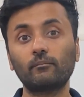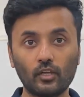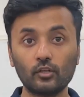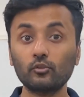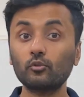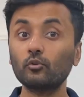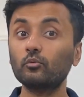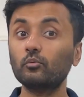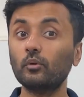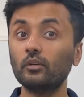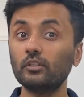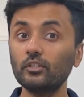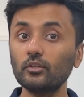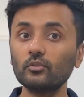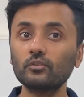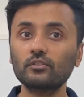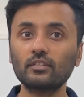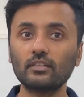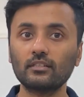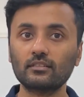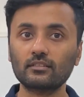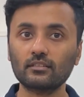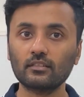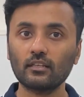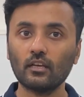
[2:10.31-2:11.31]
To reduce
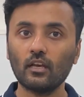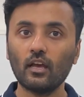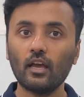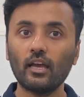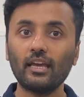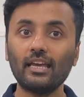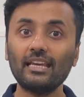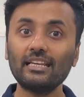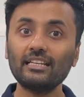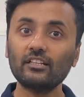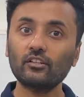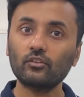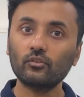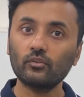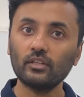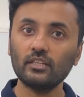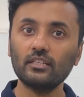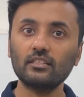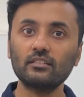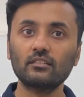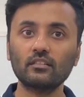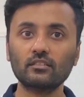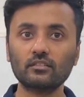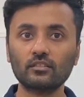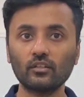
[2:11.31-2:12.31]
this,
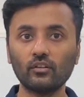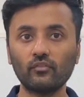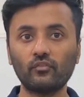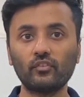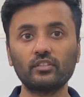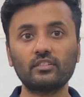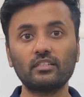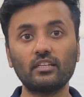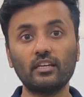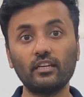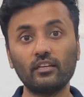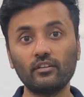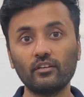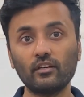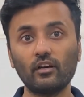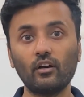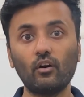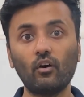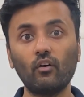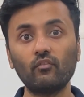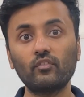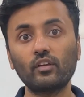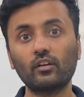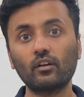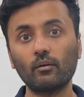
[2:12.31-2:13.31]
increase the surface area
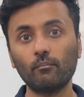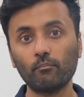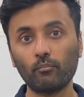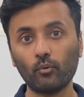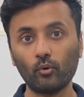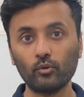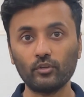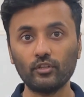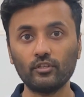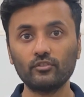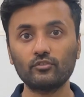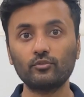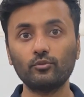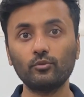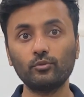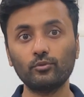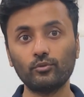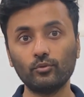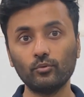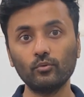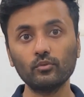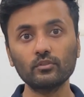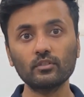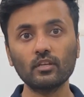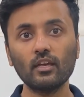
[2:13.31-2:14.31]
of the components you
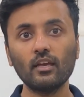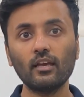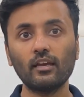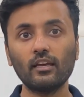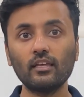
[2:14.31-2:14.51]
use